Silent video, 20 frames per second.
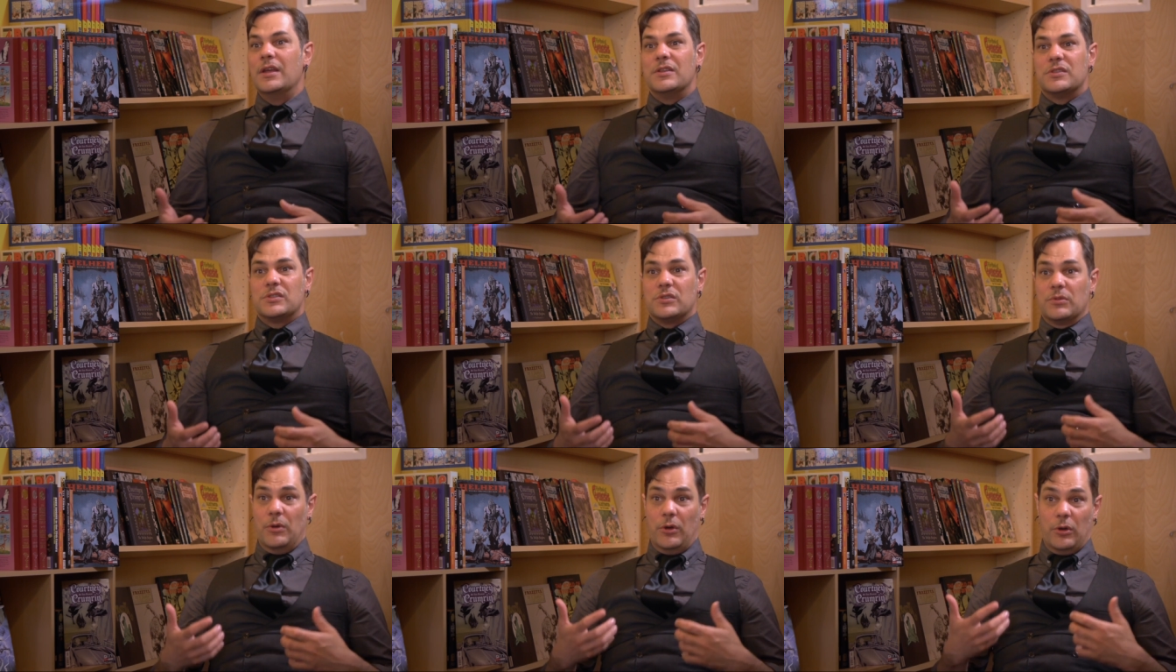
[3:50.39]

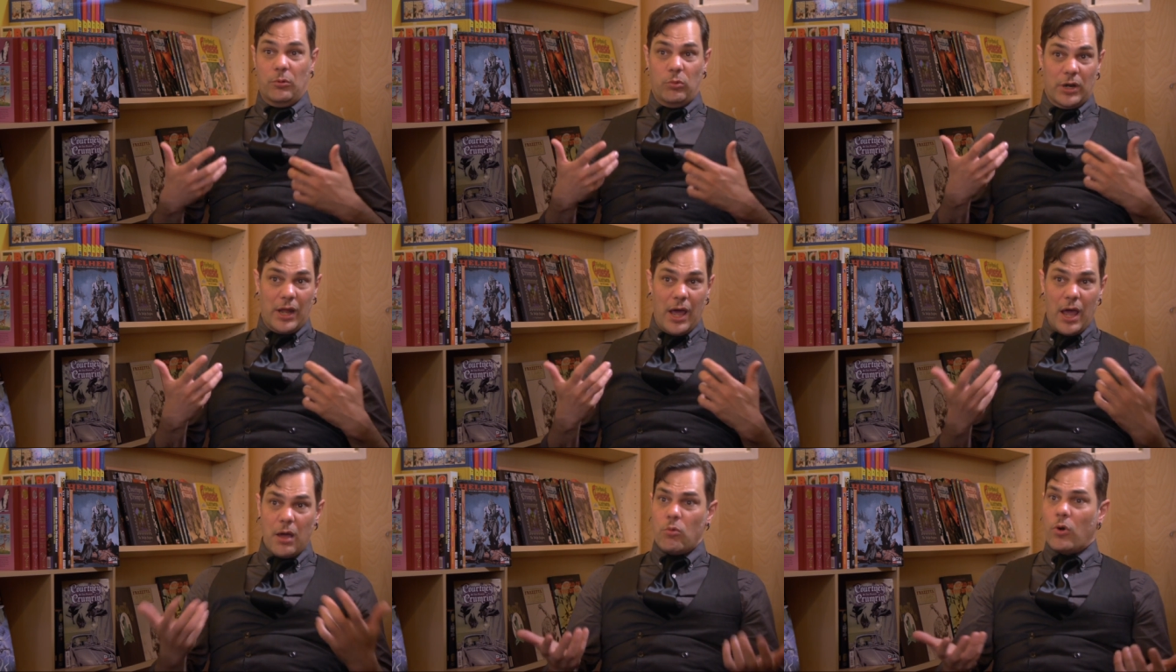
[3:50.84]
So
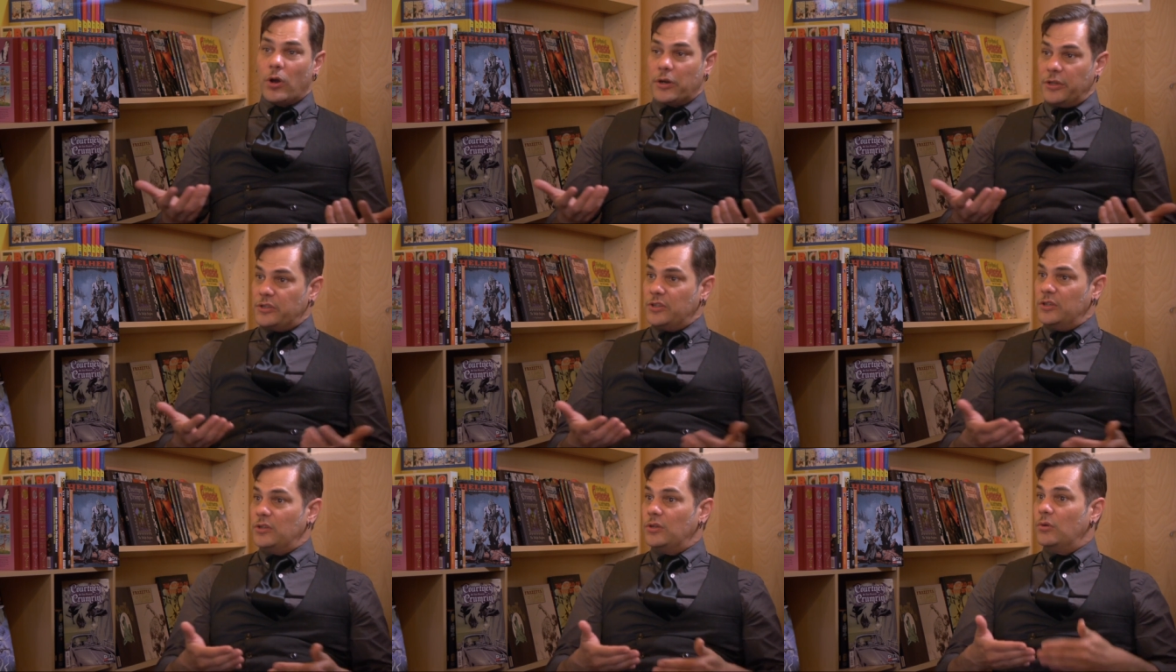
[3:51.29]
what I
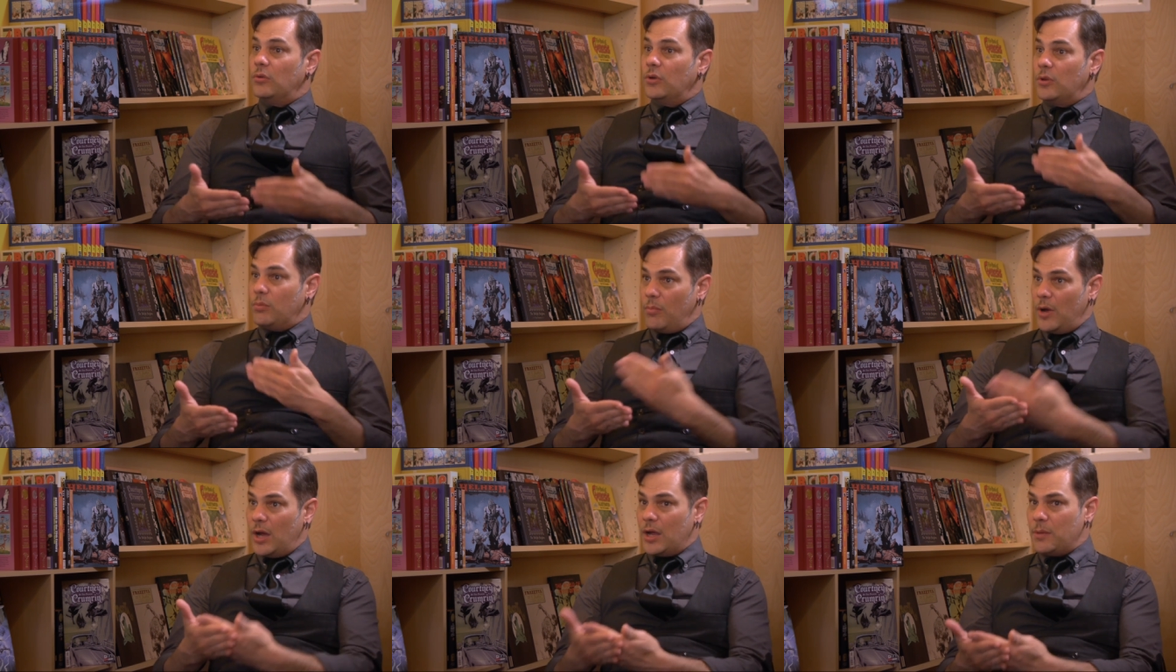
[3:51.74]
wanted to do
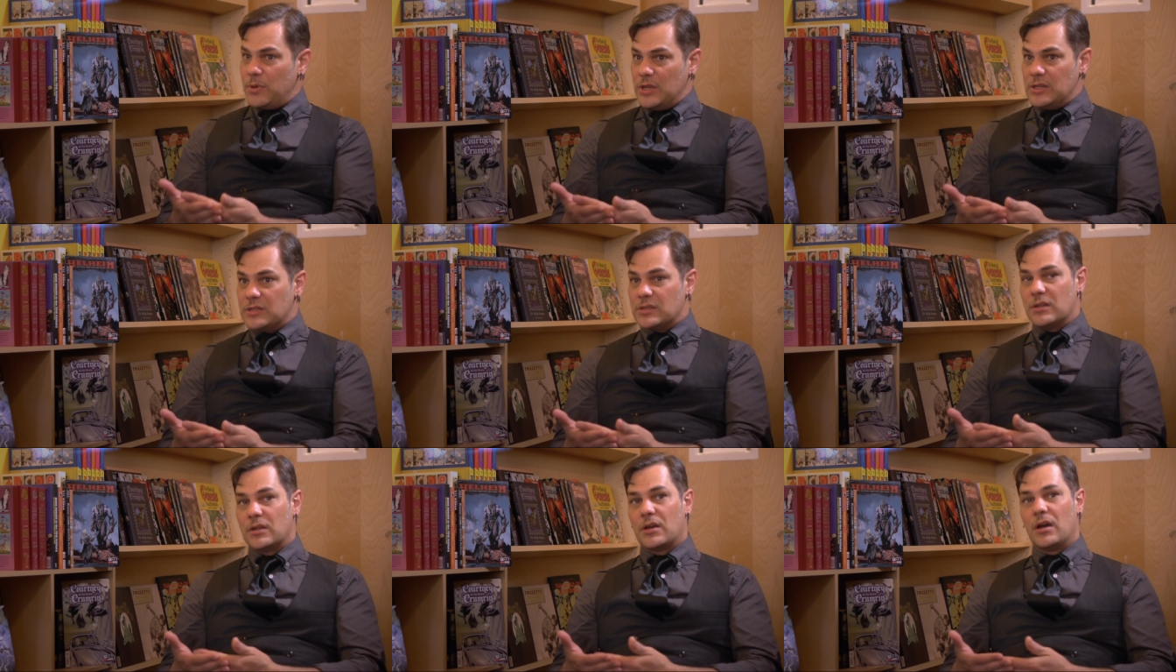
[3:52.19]
with my
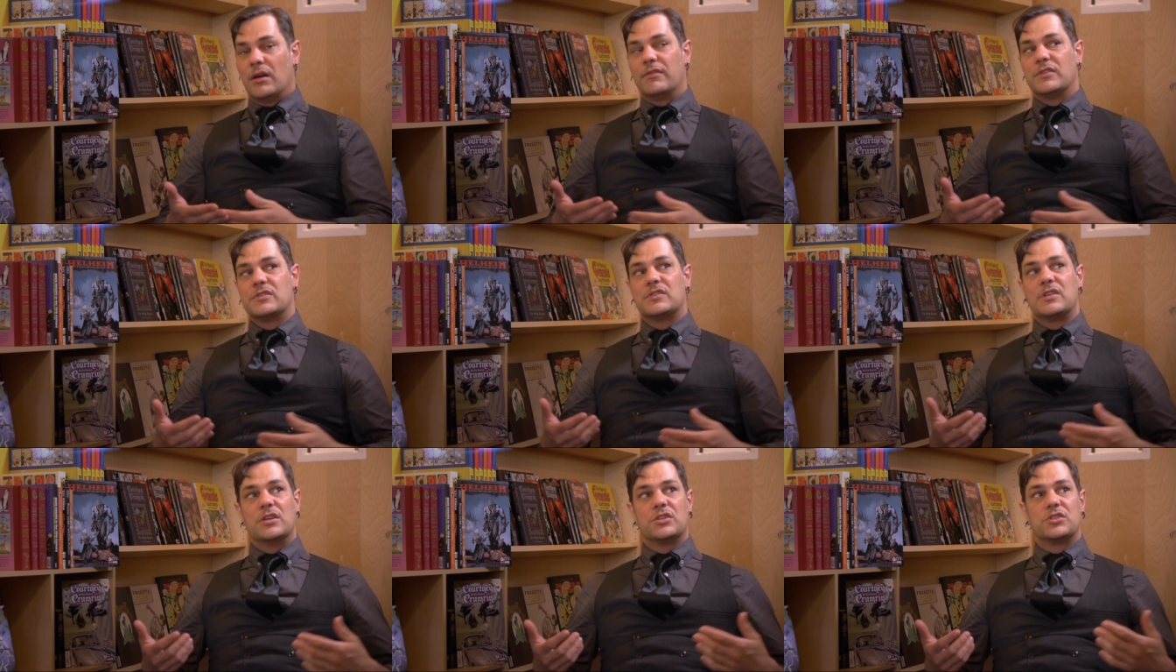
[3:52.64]
piece of the
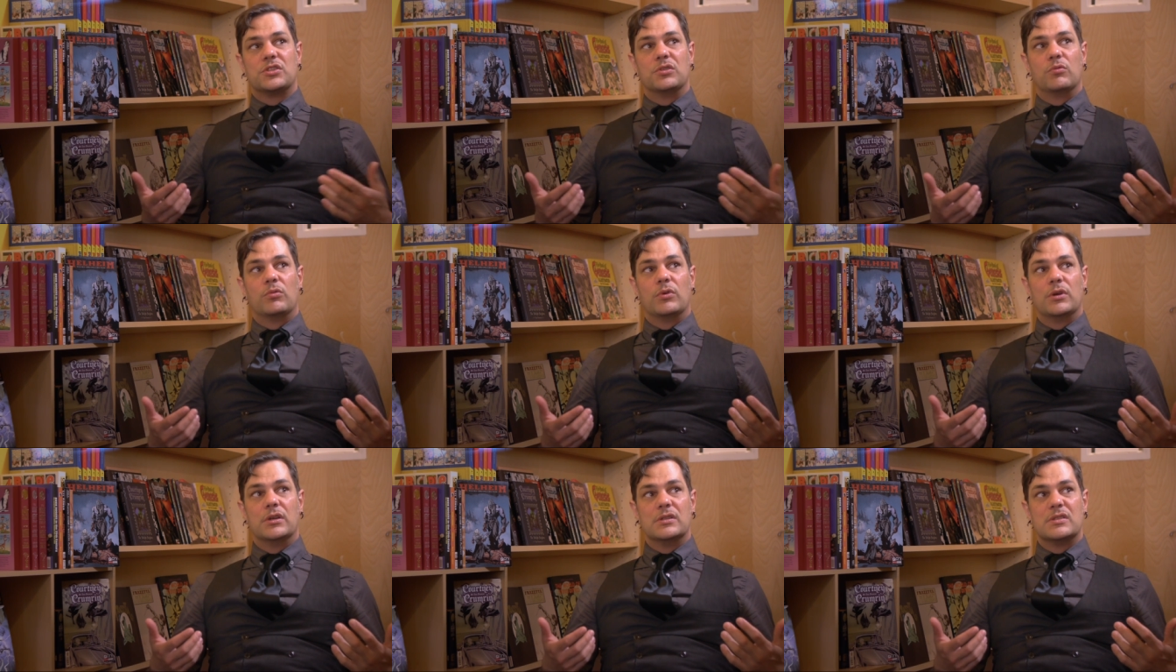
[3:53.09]

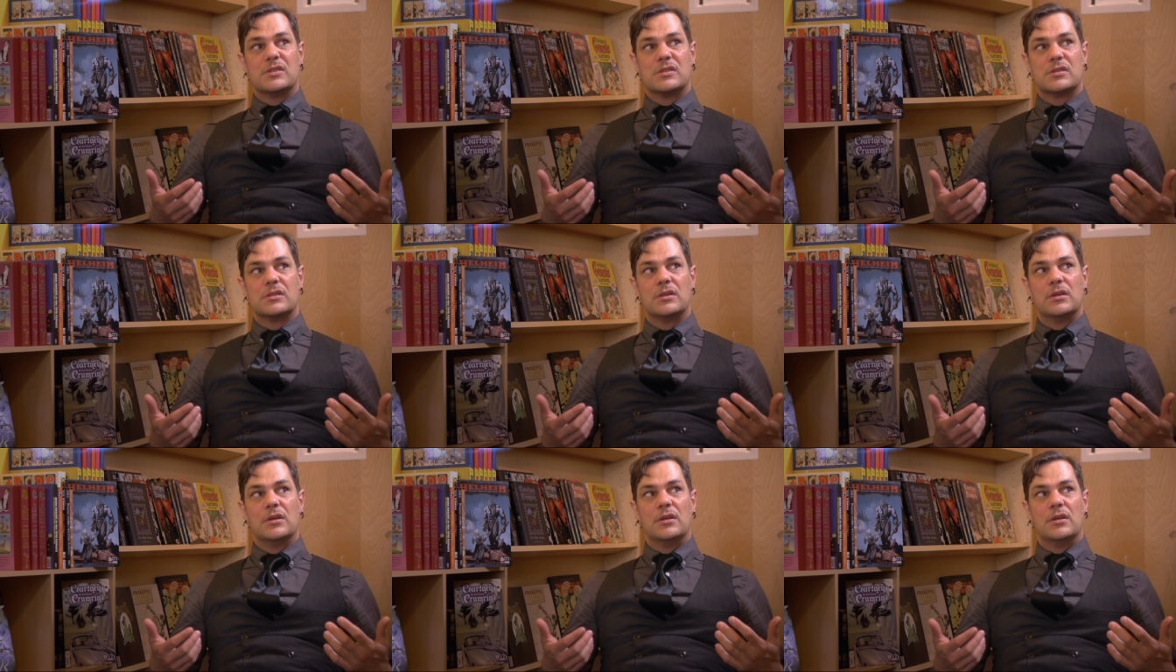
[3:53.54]
conversation was